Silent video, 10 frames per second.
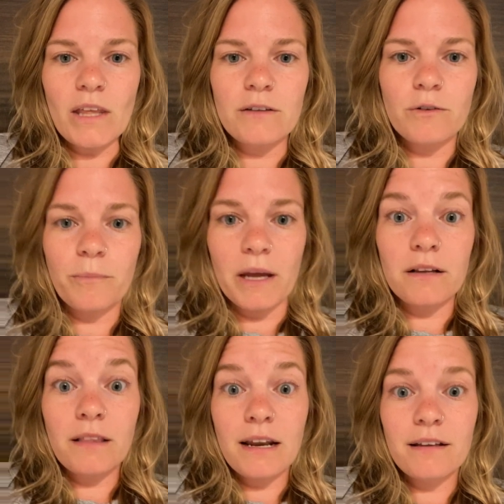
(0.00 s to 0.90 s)
spent a
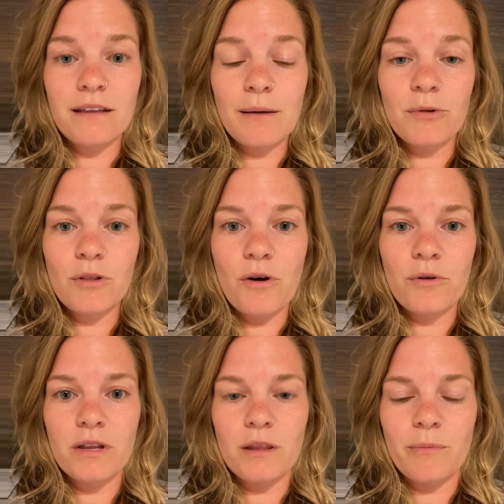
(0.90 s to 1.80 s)
lot of time
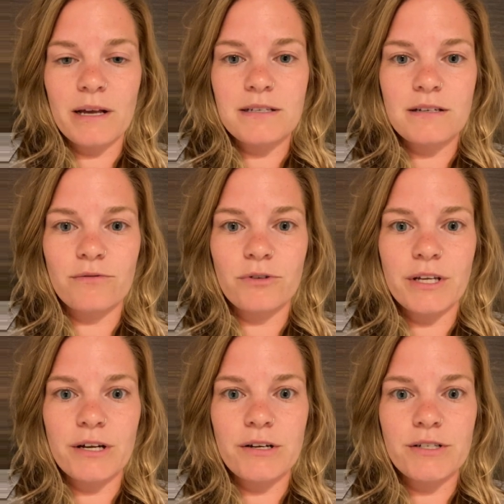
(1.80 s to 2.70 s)
alone in the past several
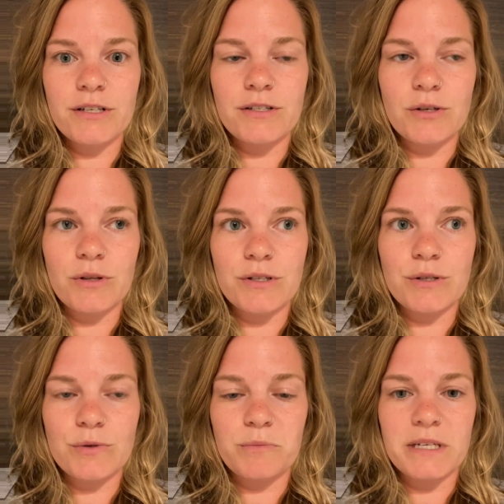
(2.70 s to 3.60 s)
years, and so this
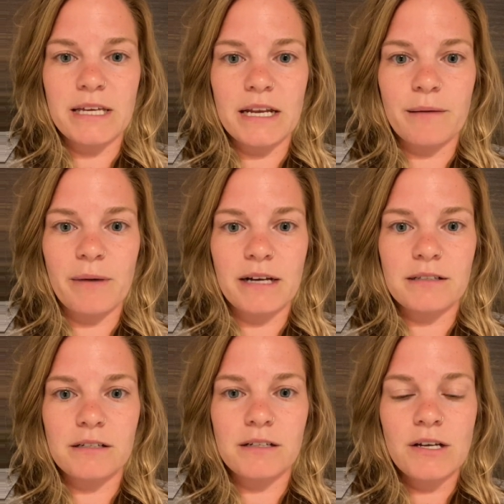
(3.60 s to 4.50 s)
is me getting back
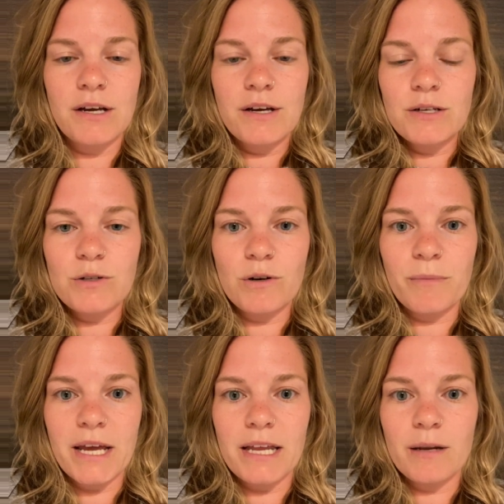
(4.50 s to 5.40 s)
to sort of
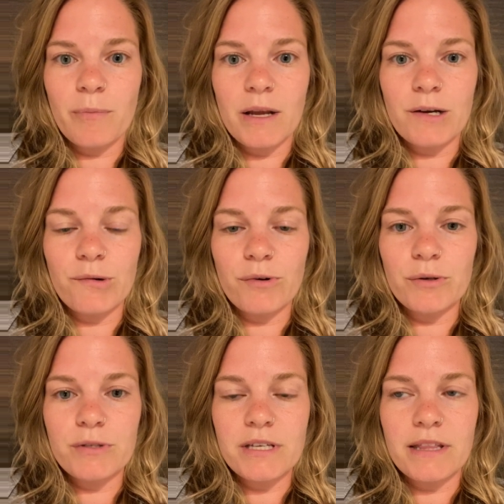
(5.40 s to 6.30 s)
my independent
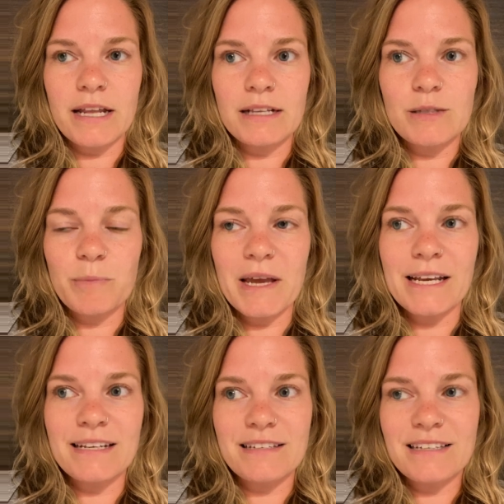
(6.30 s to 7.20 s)
roots. And then
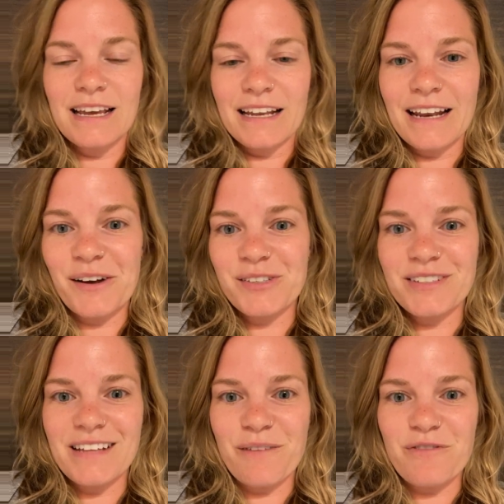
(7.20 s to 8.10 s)
Spain is now it's
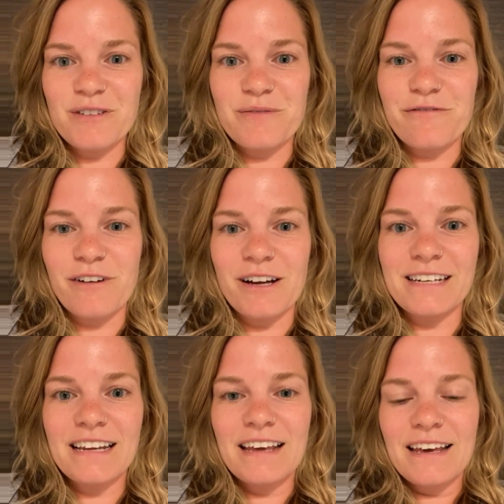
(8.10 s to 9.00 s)
just time for some fun.